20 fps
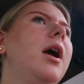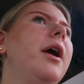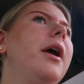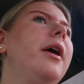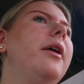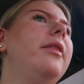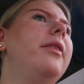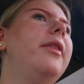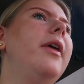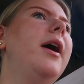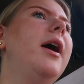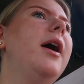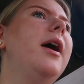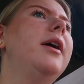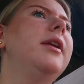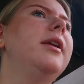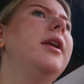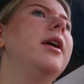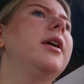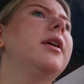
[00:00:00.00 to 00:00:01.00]
And
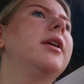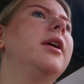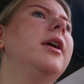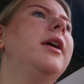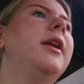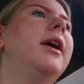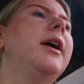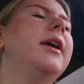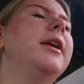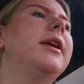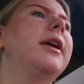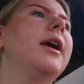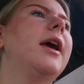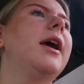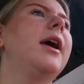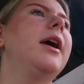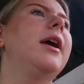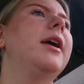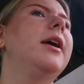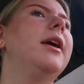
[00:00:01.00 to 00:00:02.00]
then can I
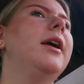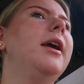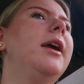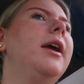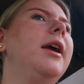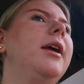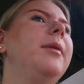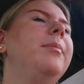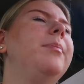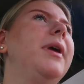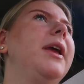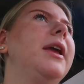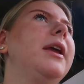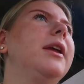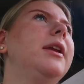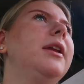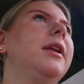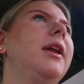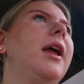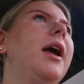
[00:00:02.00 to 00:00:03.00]
get a
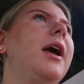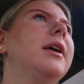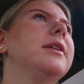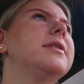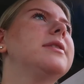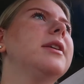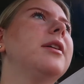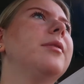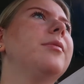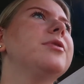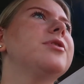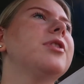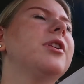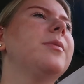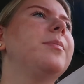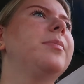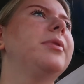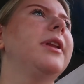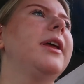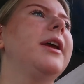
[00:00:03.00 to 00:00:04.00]
bacon and egg sandwich on
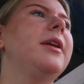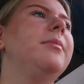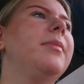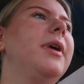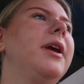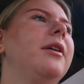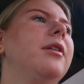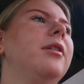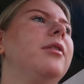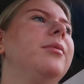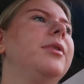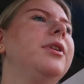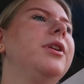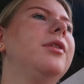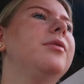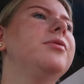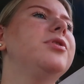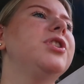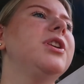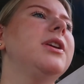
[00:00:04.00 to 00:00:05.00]
a plain bagel with
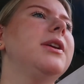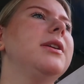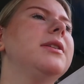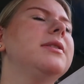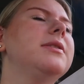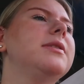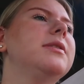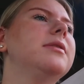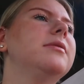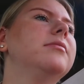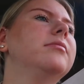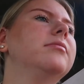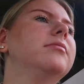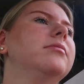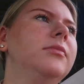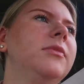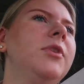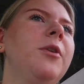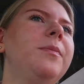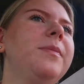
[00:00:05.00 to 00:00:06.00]
no cheese?
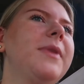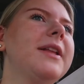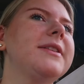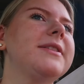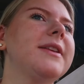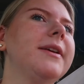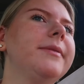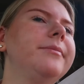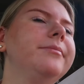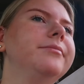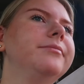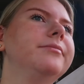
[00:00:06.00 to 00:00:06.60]
Nope, that's it.